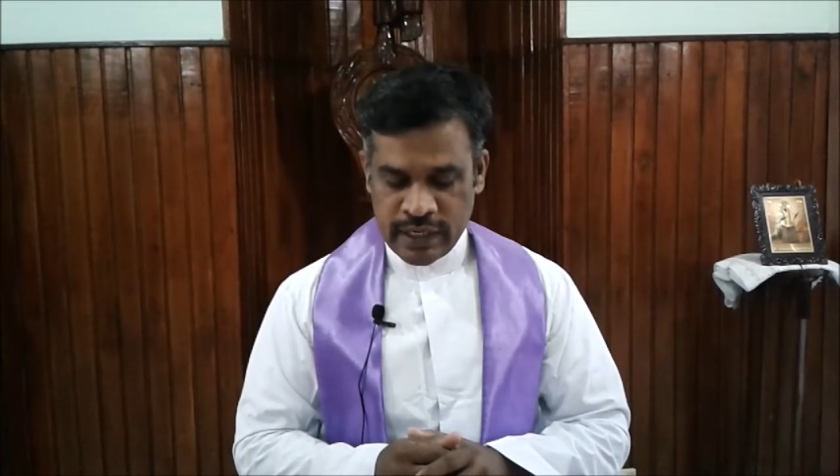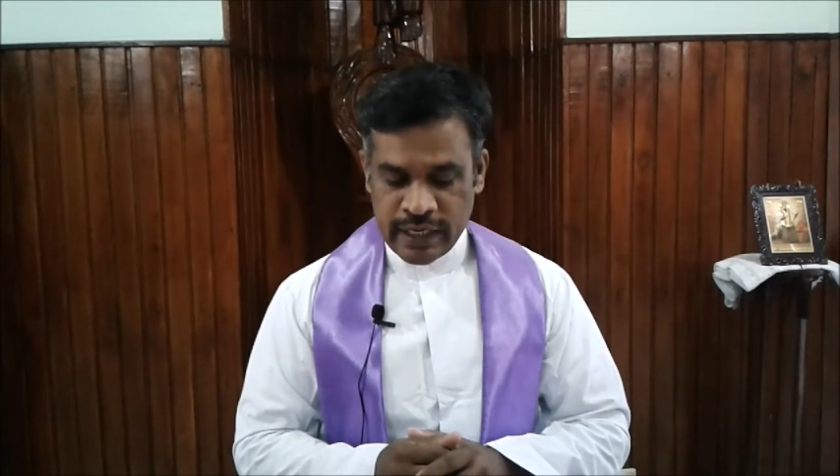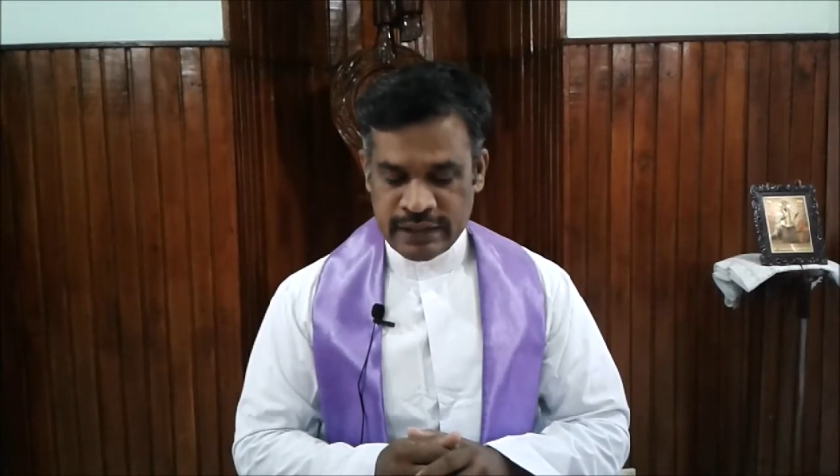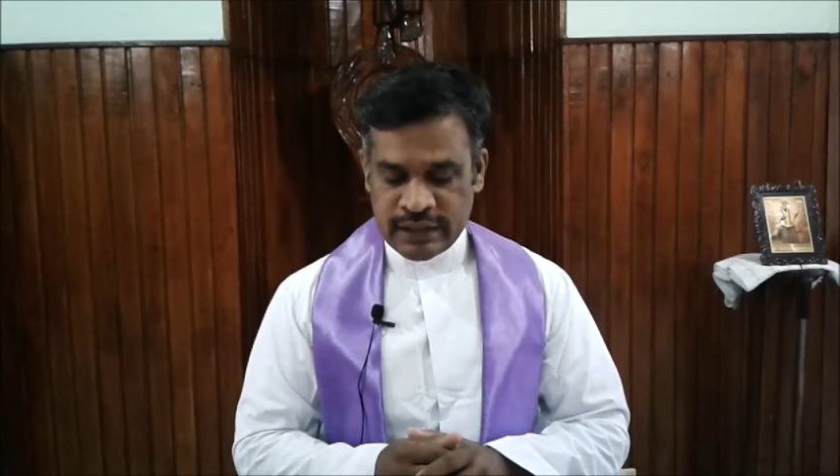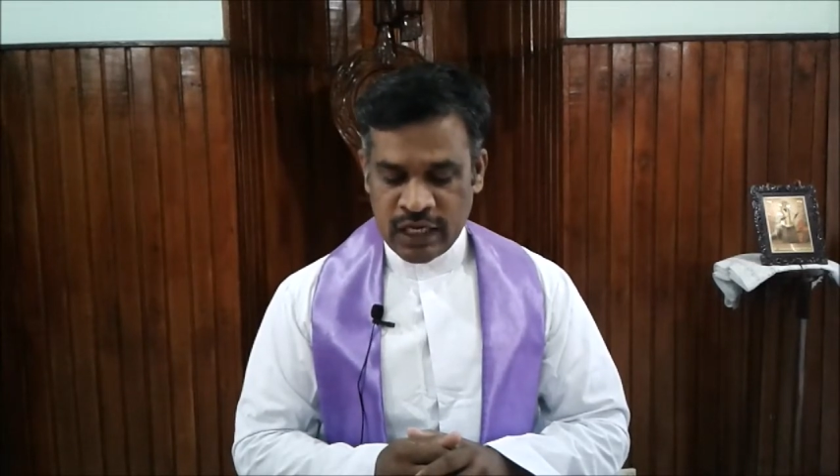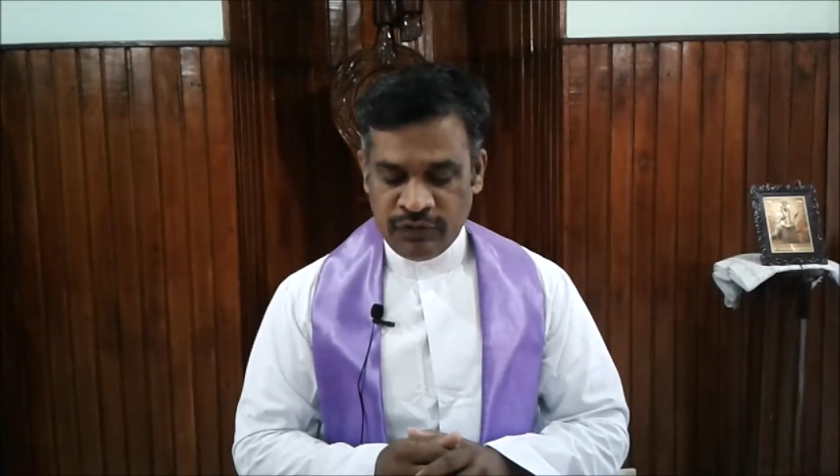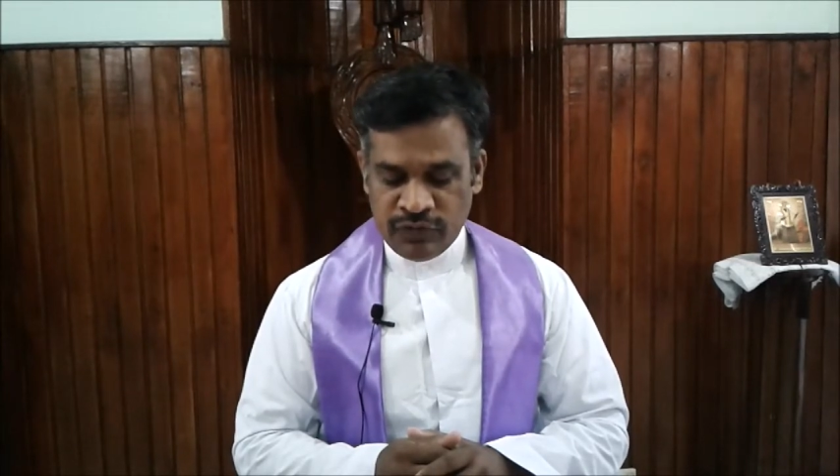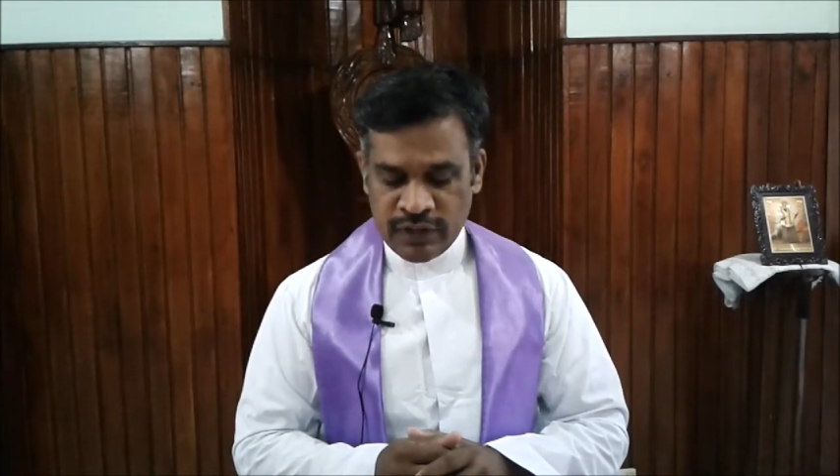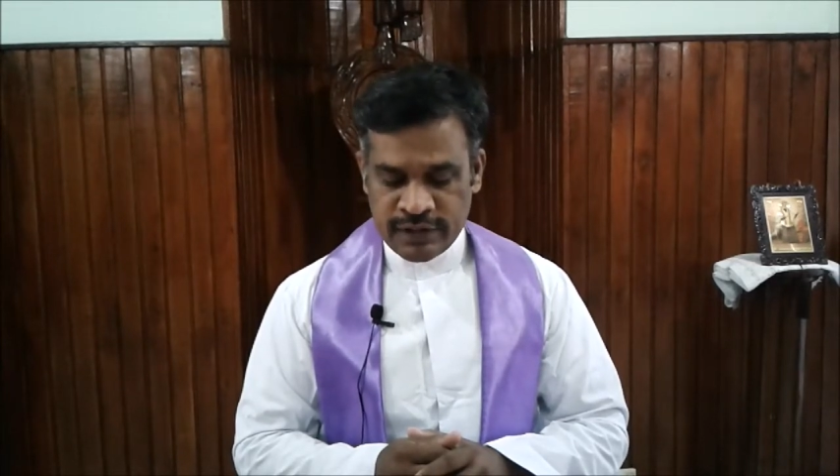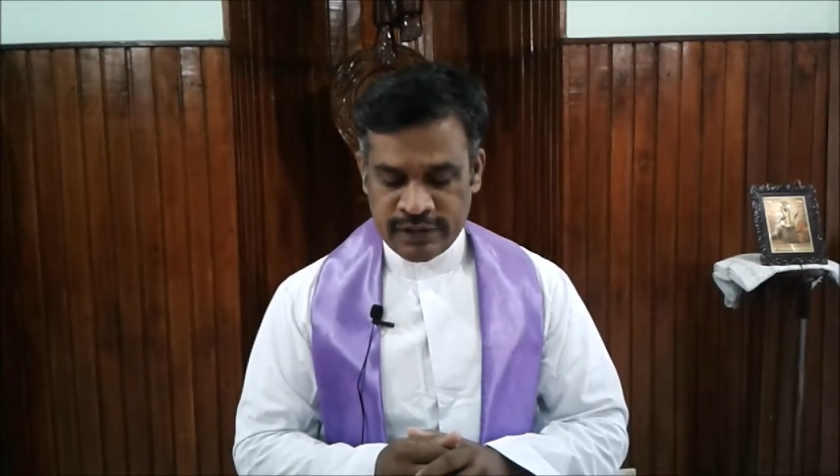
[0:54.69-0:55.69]
as
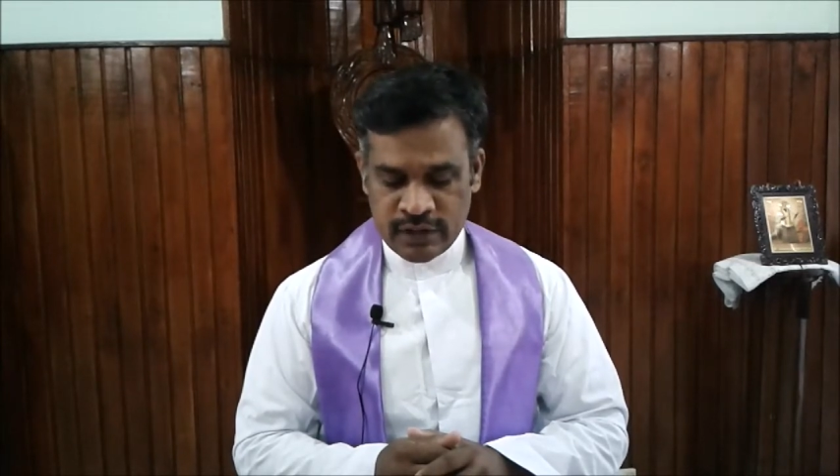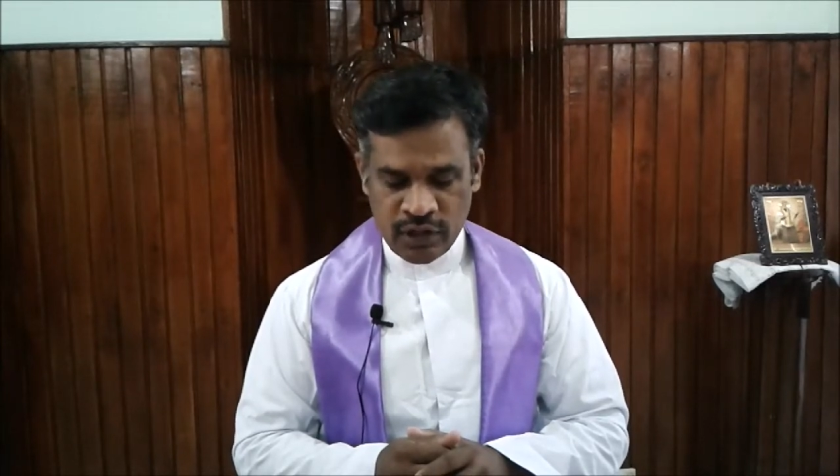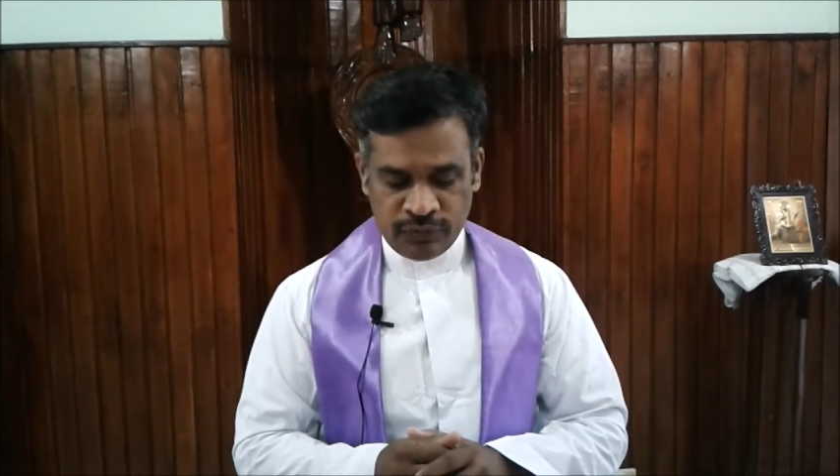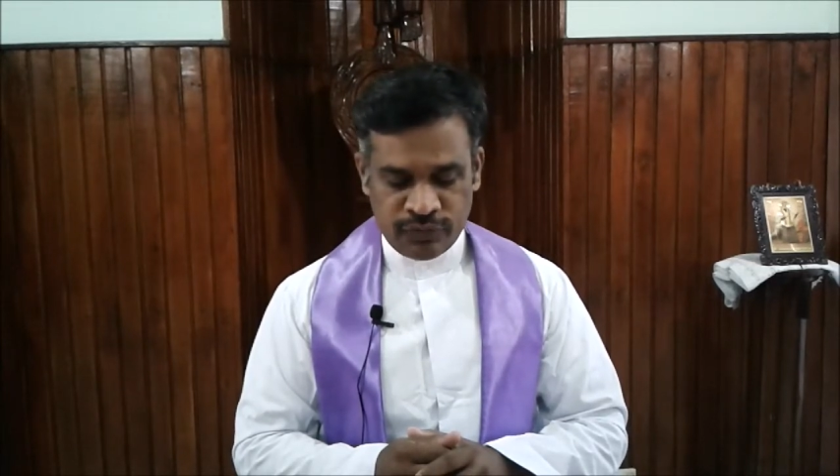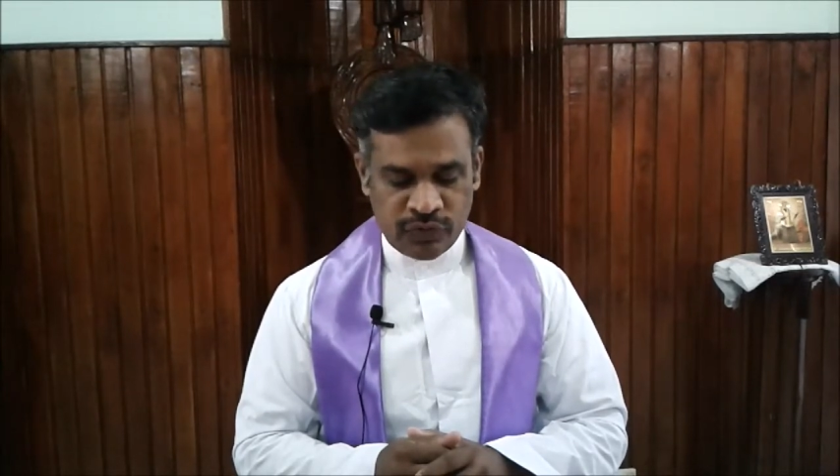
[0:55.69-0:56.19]
evidence of